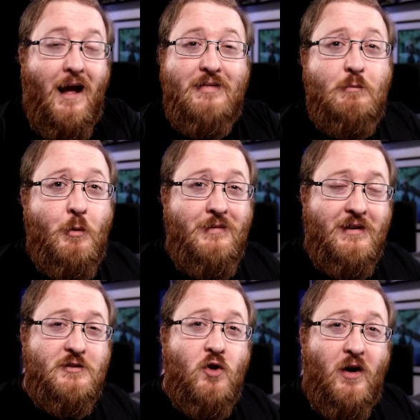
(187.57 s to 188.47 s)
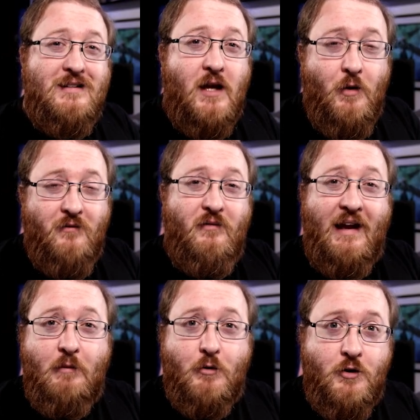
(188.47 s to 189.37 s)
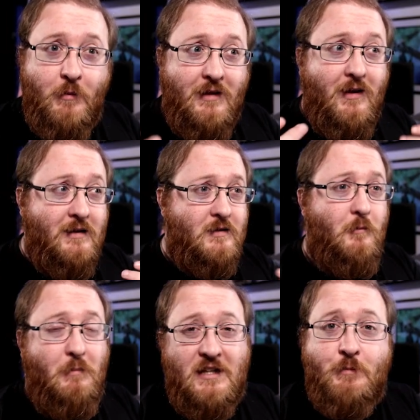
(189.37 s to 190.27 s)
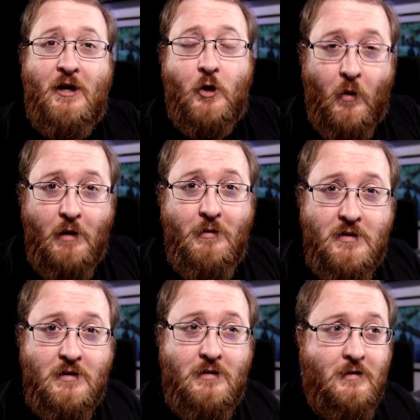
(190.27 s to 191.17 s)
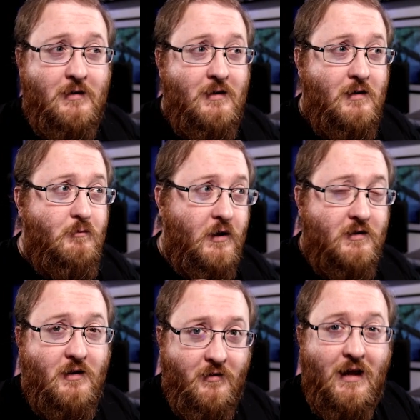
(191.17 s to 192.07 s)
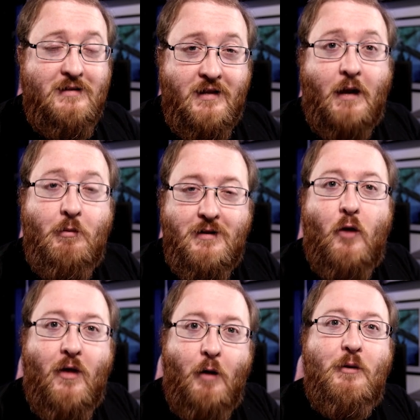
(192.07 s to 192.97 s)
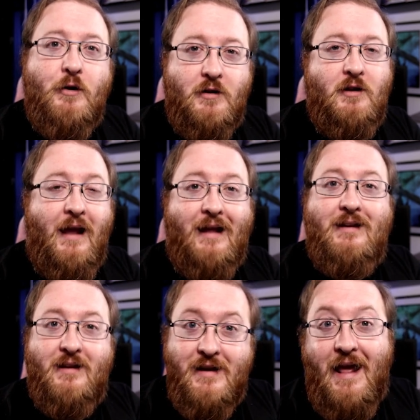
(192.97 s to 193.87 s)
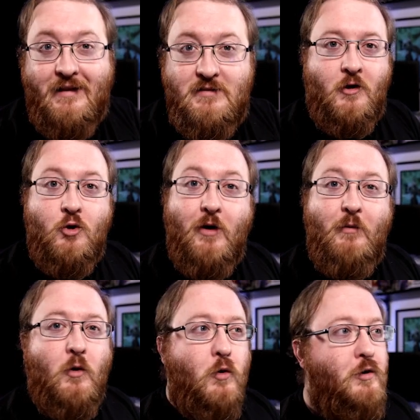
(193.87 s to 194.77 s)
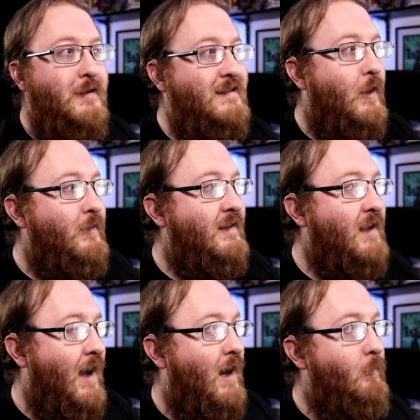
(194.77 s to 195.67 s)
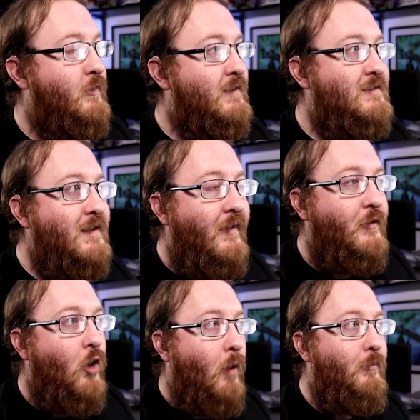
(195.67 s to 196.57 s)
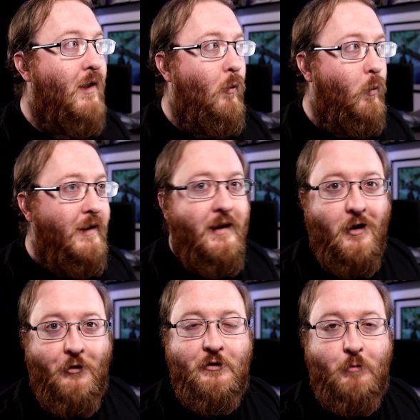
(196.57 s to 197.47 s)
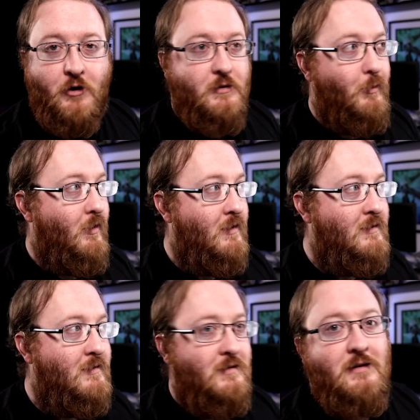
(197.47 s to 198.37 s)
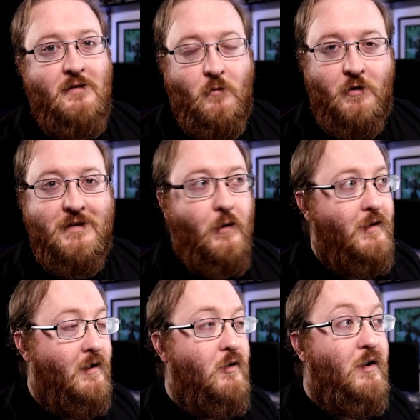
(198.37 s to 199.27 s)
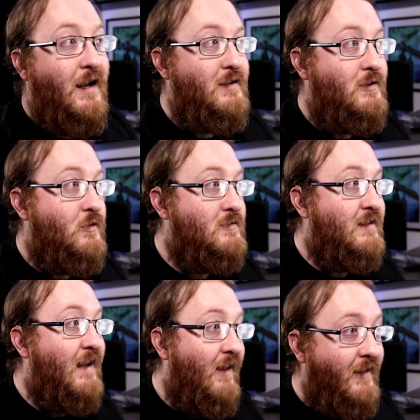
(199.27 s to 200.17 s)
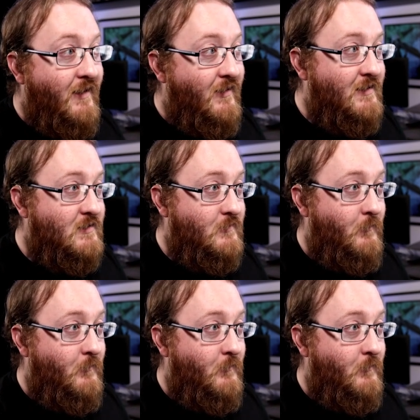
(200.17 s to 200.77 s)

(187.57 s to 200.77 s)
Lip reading: At the moment, there's not a scout available to me that meets my requirements, but that's the type of scout that I'll be looking to get next. So if we go to the scouting tab, you can see at the top that we are responsible for scouting. You can actually choose to delegate this,